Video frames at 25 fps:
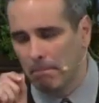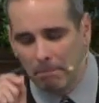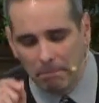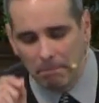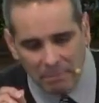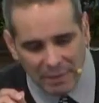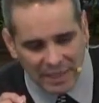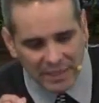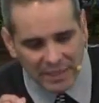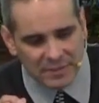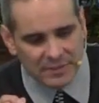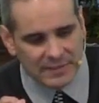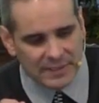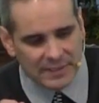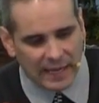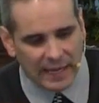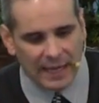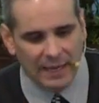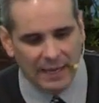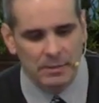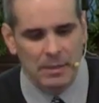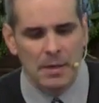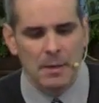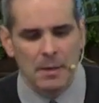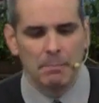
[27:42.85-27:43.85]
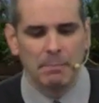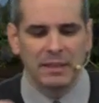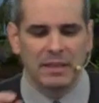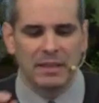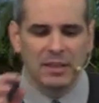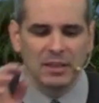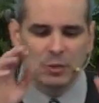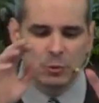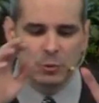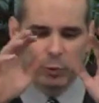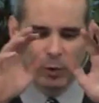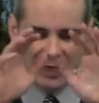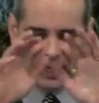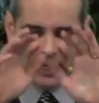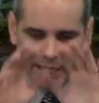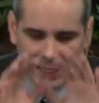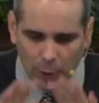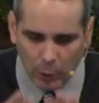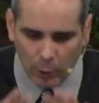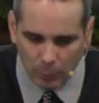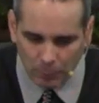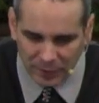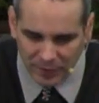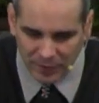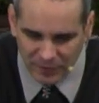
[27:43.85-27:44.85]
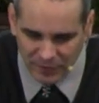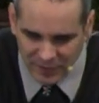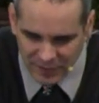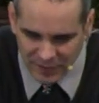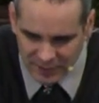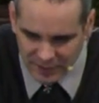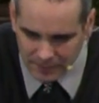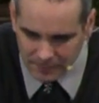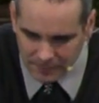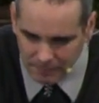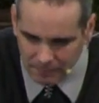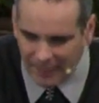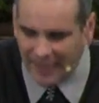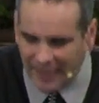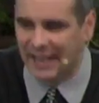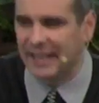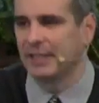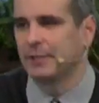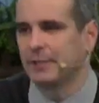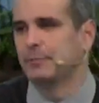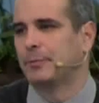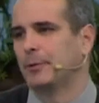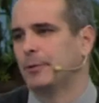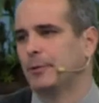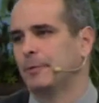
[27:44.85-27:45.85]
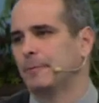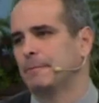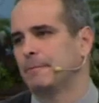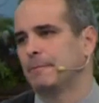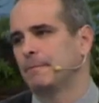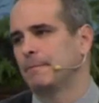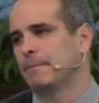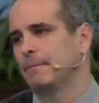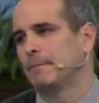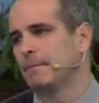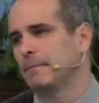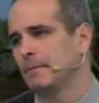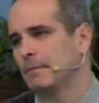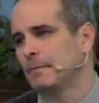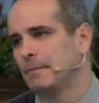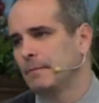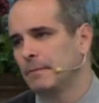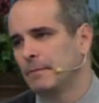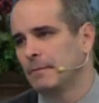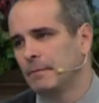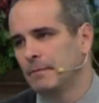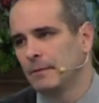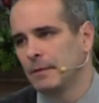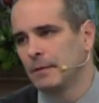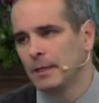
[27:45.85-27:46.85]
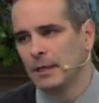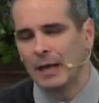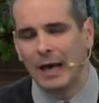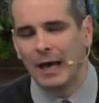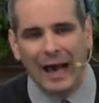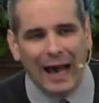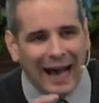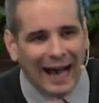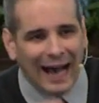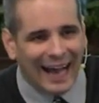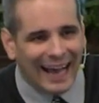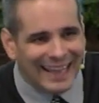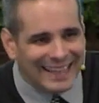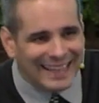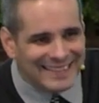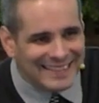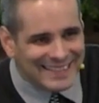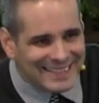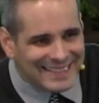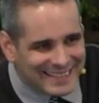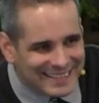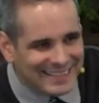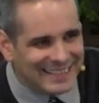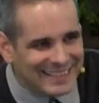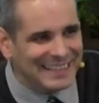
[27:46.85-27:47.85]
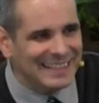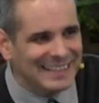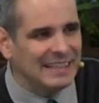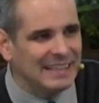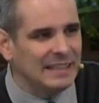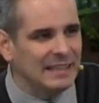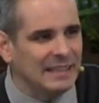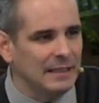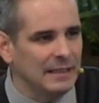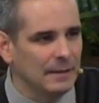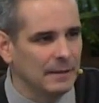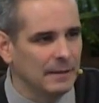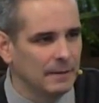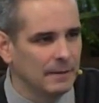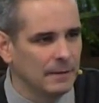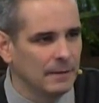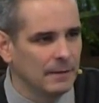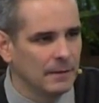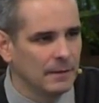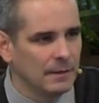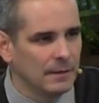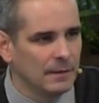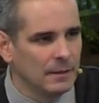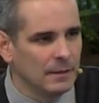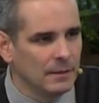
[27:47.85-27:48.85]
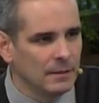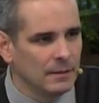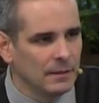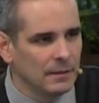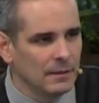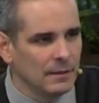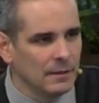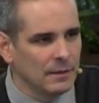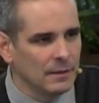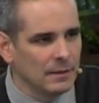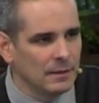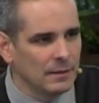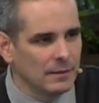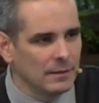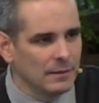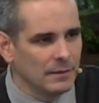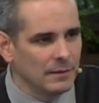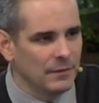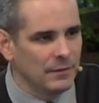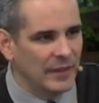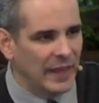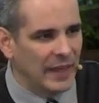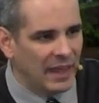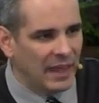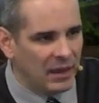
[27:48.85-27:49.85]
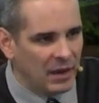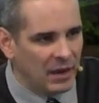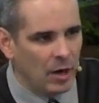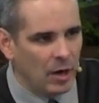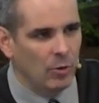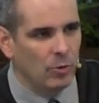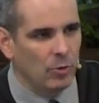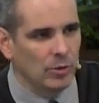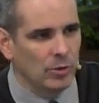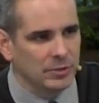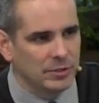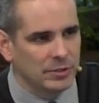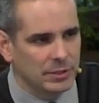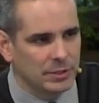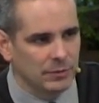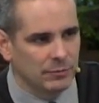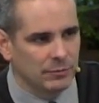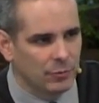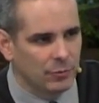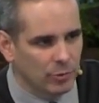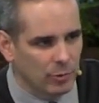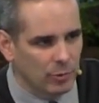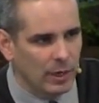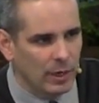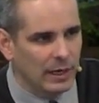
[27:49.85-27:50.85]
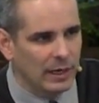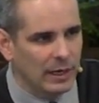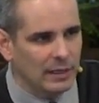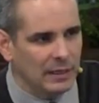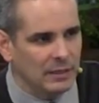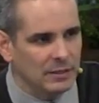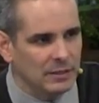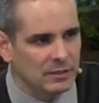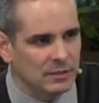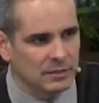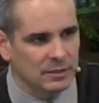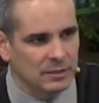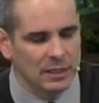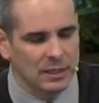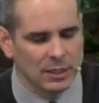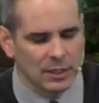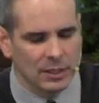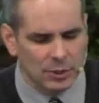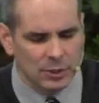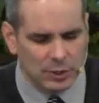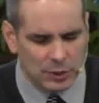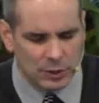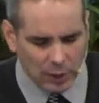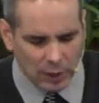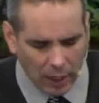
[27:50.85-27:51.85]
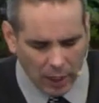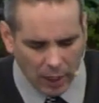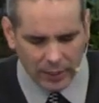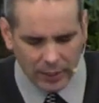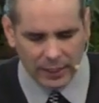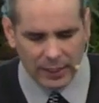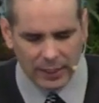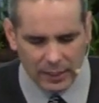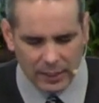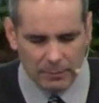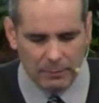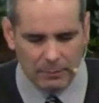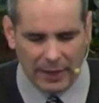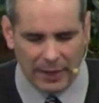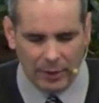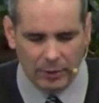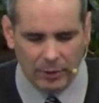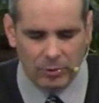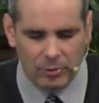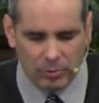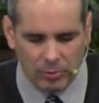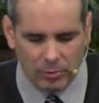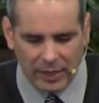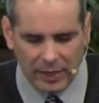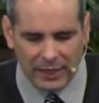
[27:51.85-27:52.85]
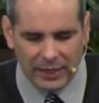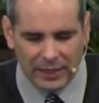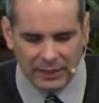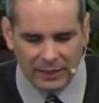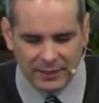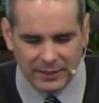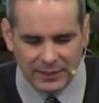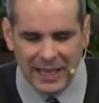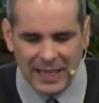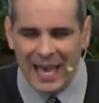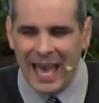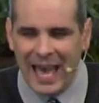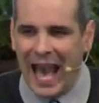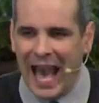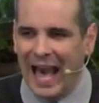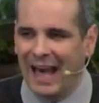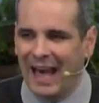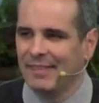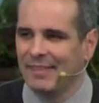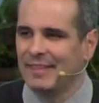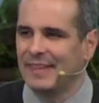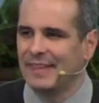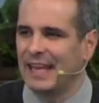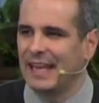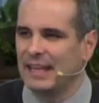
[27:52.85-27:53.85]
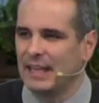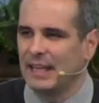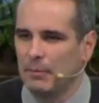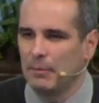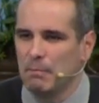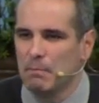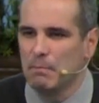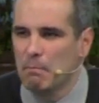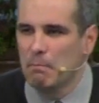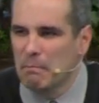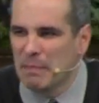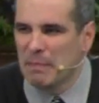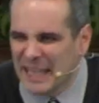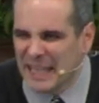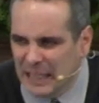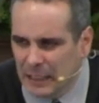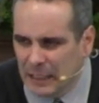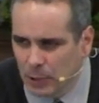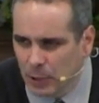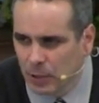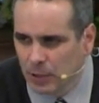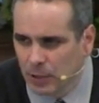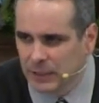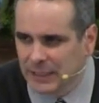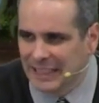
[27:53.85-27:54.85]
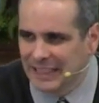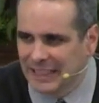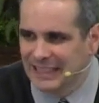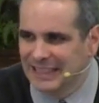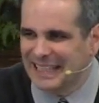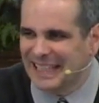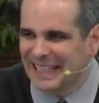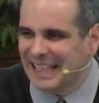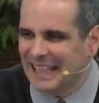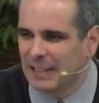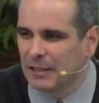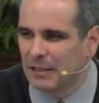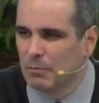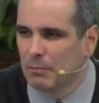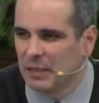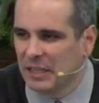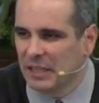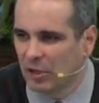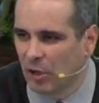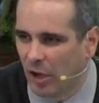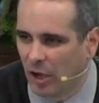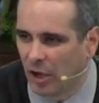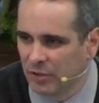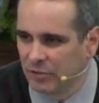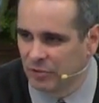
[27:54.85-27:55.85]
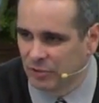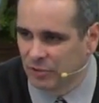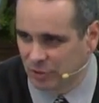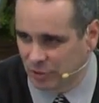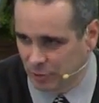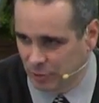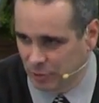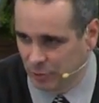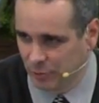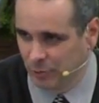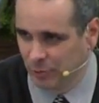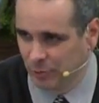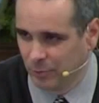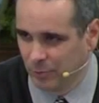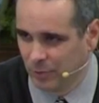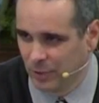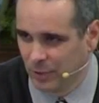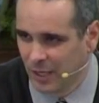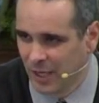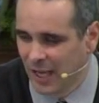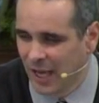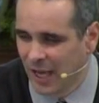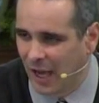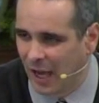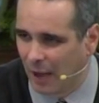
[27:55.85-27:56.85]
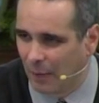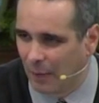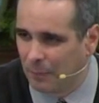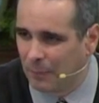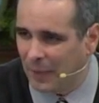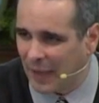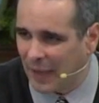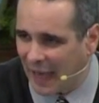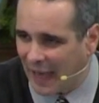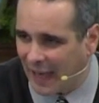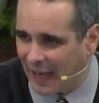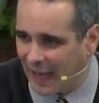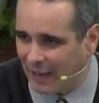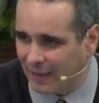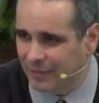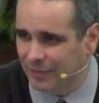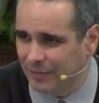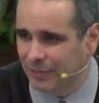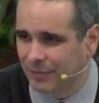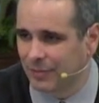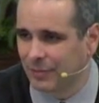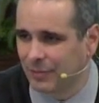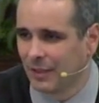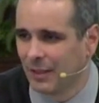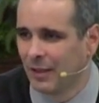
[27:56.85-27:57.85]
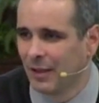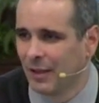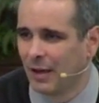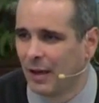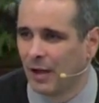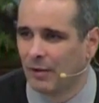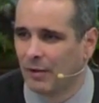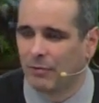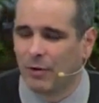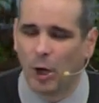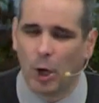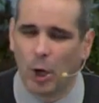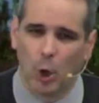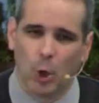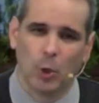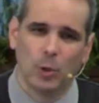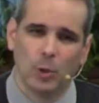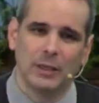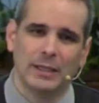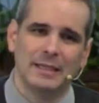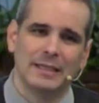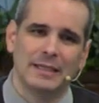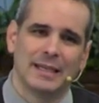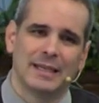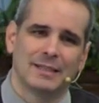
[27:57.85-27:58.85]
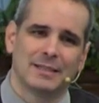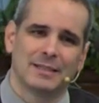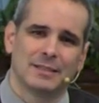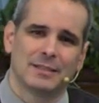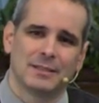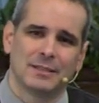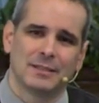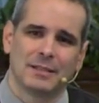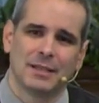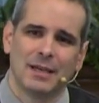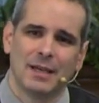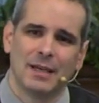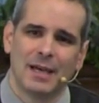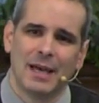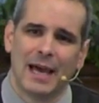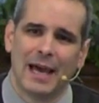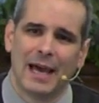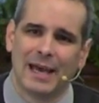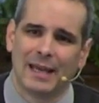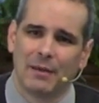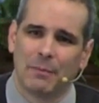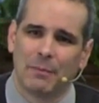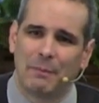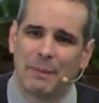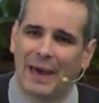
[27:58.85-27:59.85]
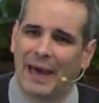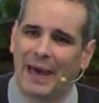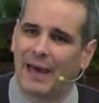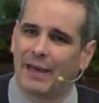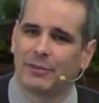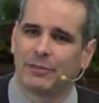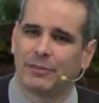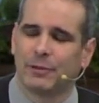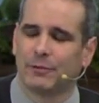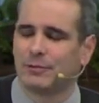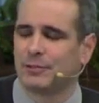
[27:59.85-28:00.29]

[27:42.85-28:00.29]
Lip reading: Big time. Because when I open this Bible, I see the heralds of grace talking about grace and then immediately leading me on to a path of holiness and a path of